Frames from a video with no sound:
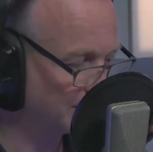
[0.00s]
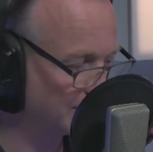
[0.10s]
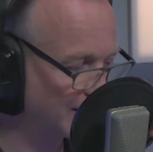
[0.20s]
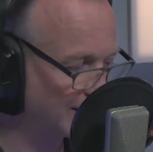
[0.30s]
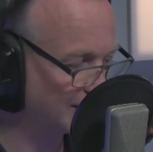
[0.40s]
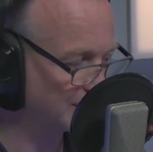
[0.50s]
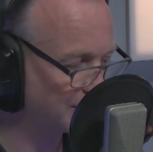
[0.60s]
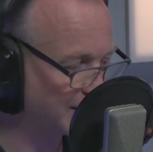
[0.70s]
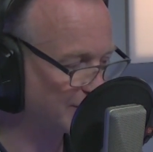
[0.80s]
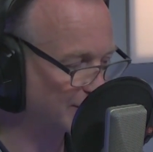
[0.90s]
of Ireland's
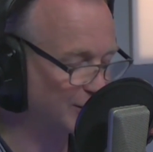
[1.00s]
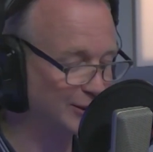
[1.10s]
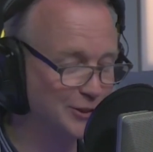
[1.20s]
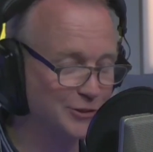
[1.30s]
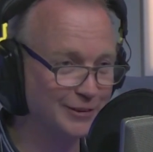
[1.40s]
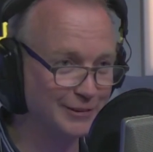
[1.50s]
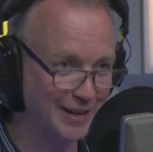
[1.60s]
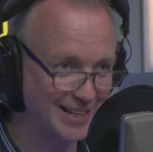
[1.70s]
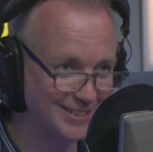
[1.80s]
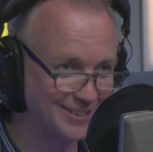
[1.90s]
favourite cultural
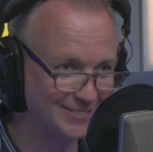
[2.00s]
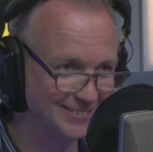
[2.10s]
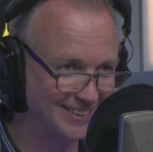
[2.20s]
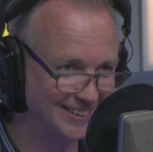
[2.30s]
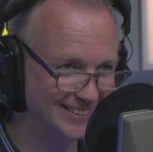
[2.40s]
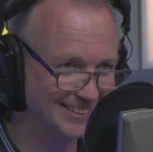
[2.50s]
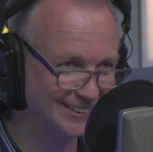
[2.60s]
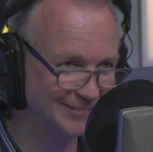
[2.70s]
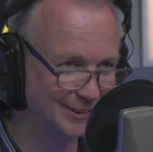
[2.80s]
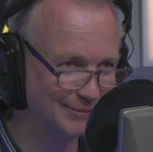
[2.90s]
events. Dáithí,
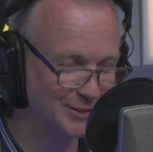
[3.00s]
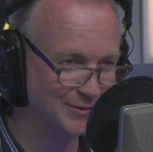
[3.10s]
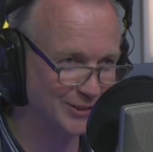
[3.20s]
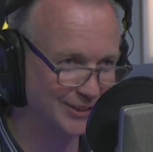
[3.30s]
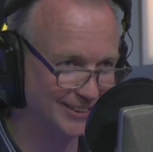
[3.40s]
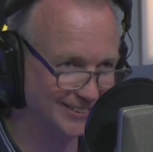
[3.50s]
thank you very much for joining us.